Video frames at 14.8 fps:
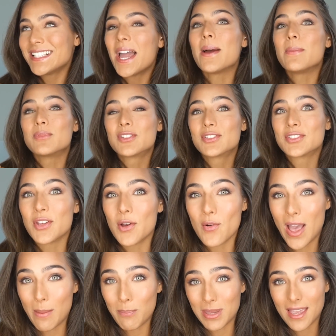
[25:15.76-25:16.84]
I'm so
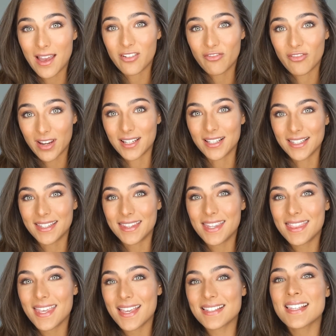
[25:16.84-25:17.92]
happy I finally
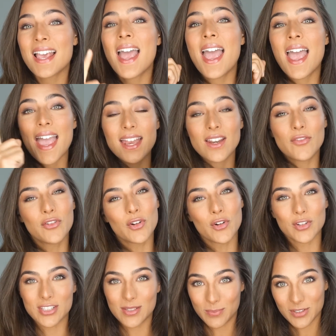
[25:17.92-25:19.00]
did this. And of
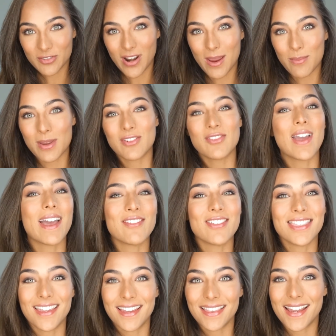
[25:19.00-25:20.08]
course, subscribe if you
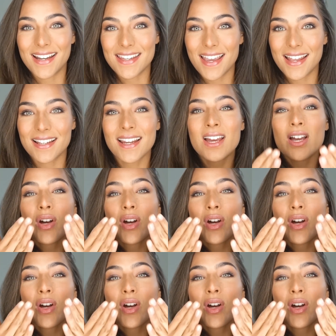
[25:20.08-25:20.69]
haven't done that yet.